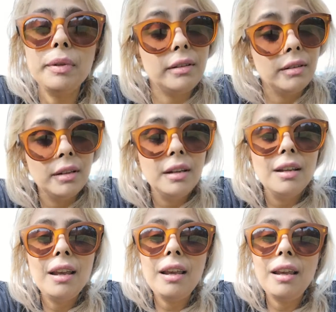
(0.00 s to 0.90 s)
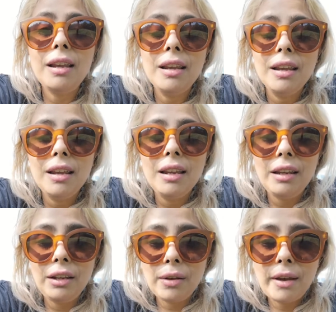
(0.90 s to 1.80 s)
But hey,
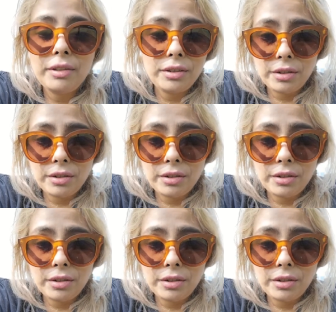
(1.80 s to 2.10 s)
you have